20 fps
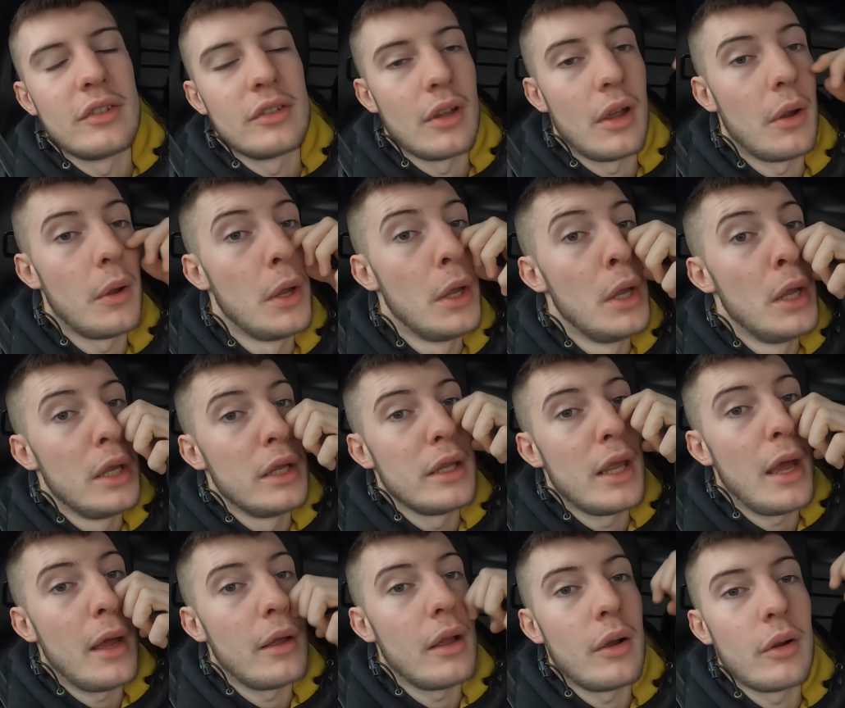So
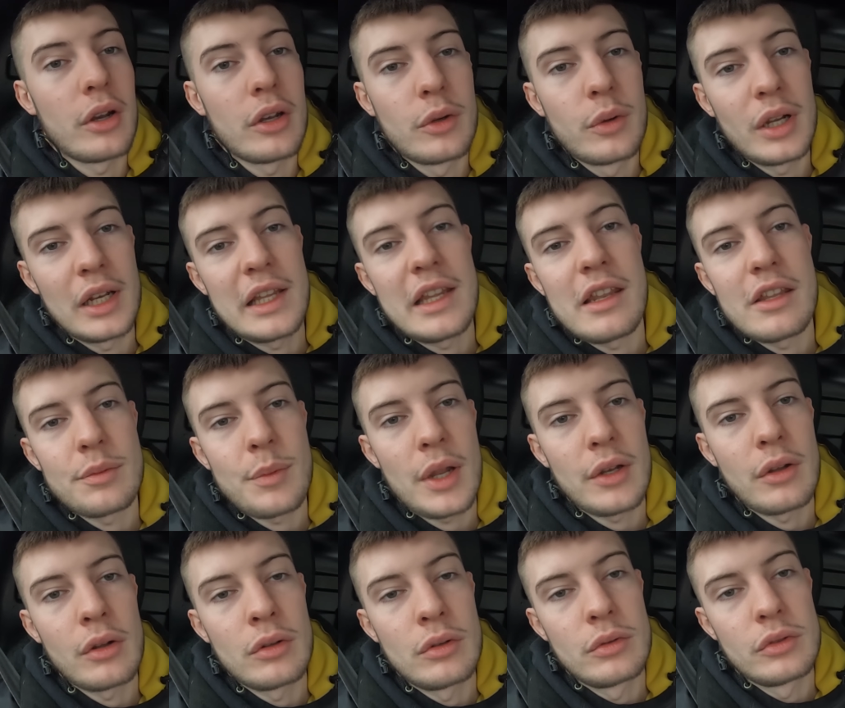yeah, I'm going to quickly eat this
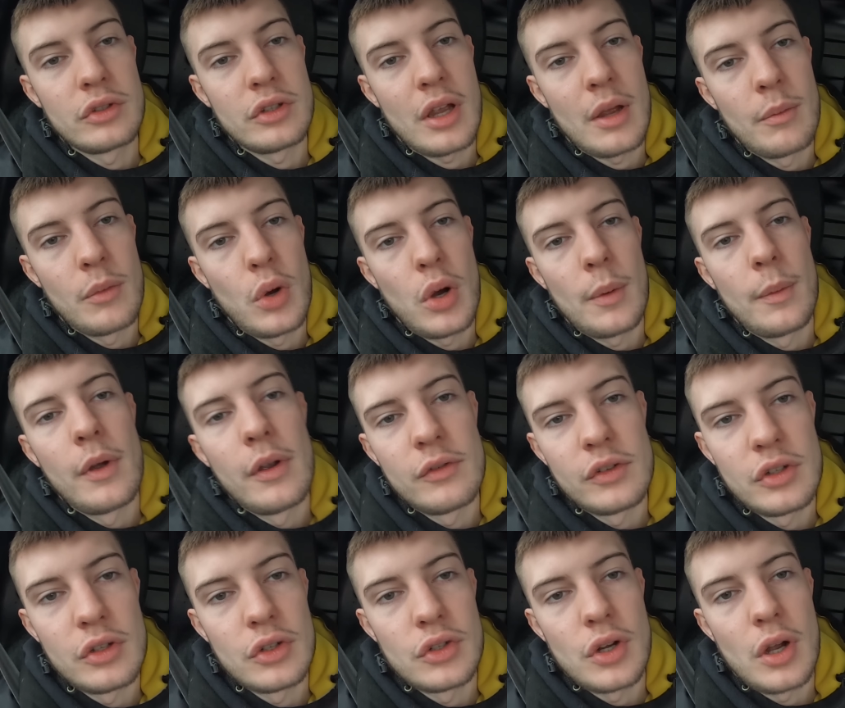McDonald's and we'll hop over
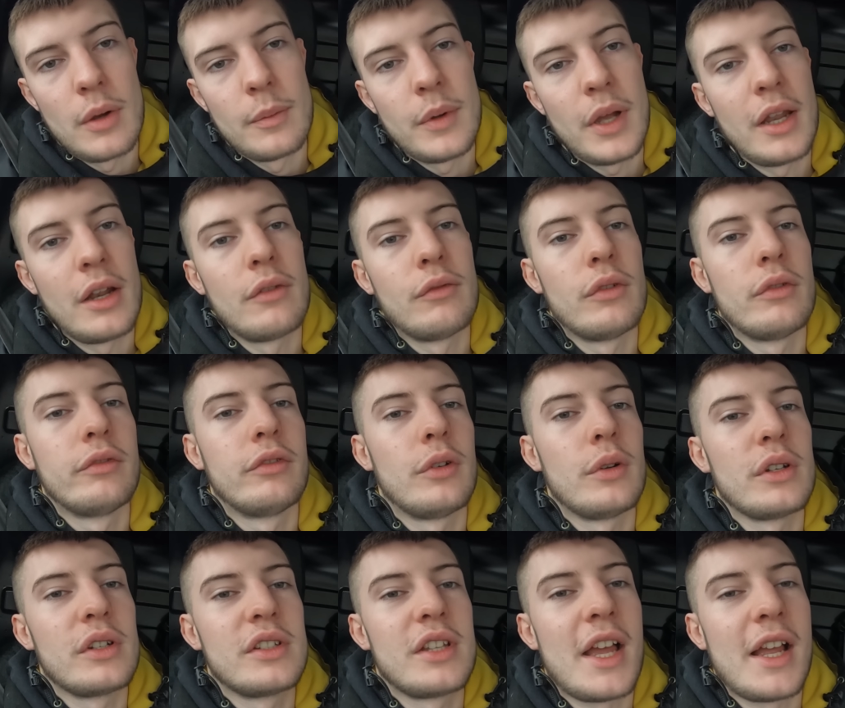to the job and I'll run through
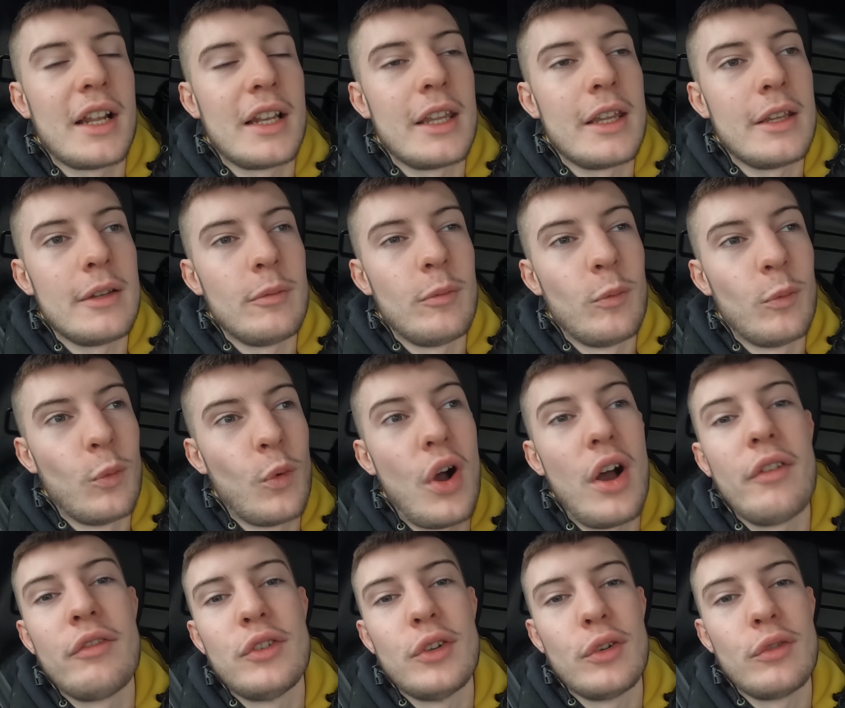exactly
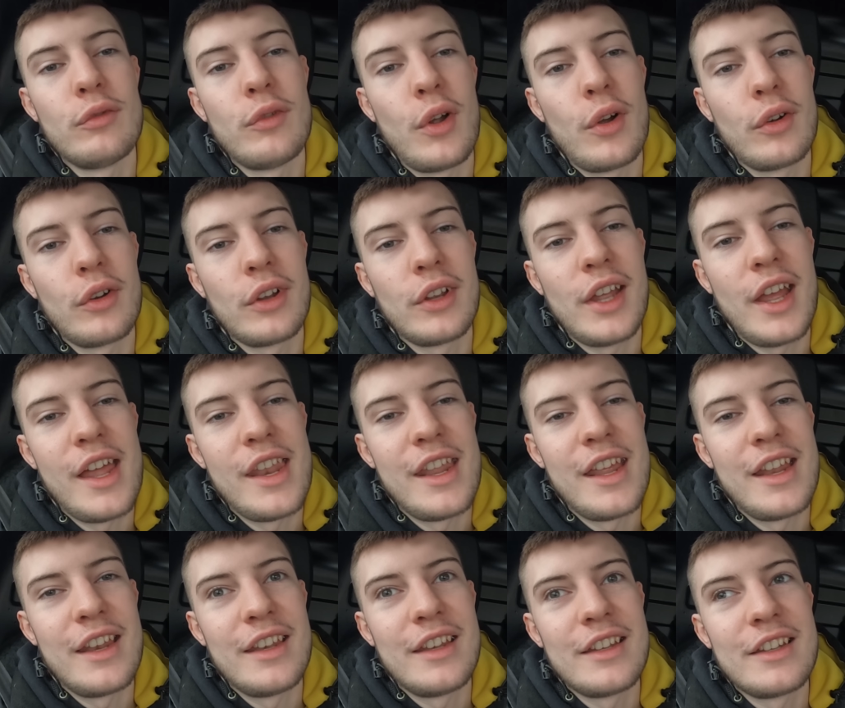what I've done wrong, and
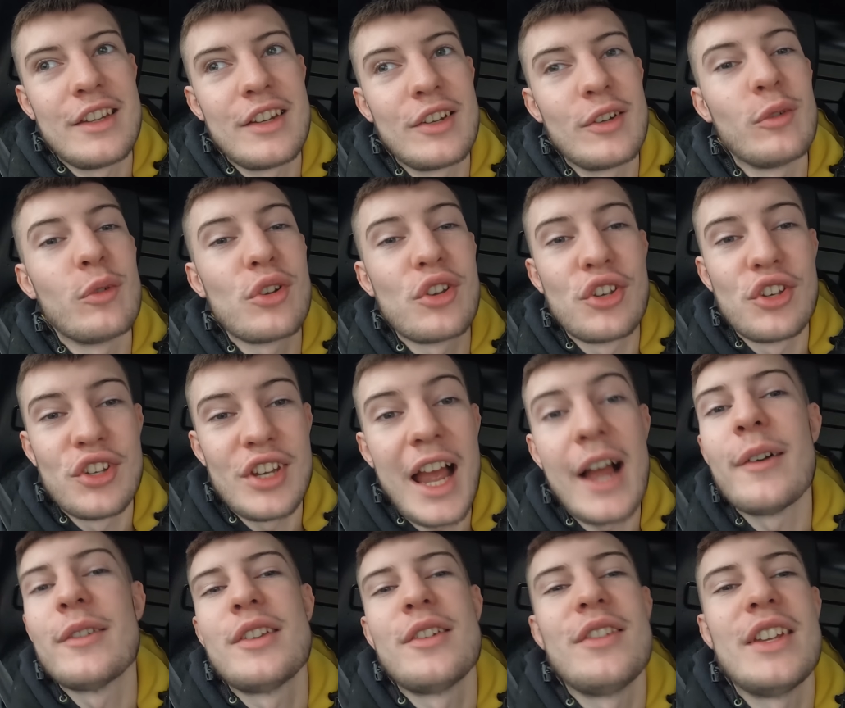then you can all
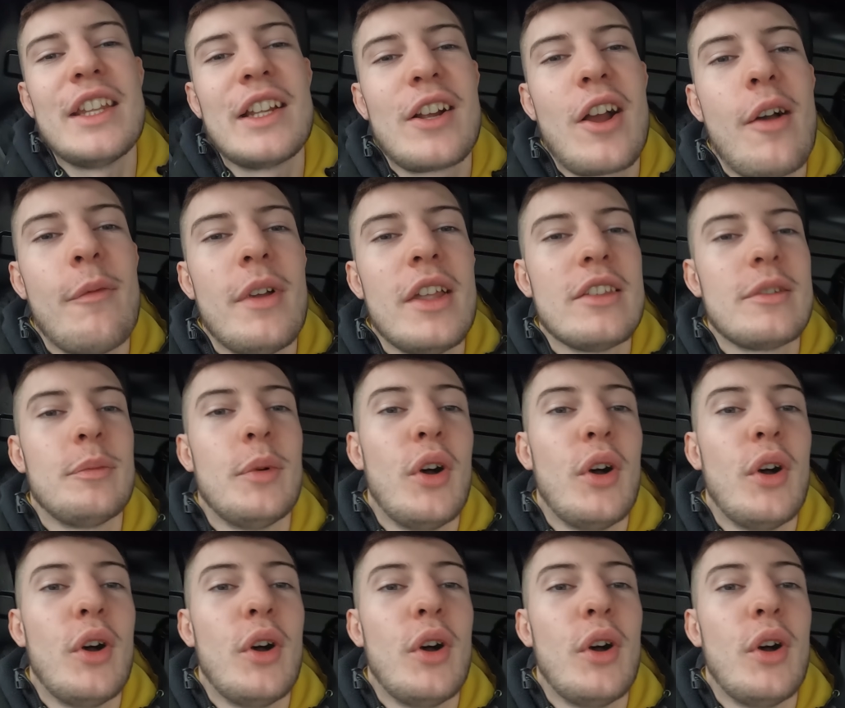shout at me in the comments.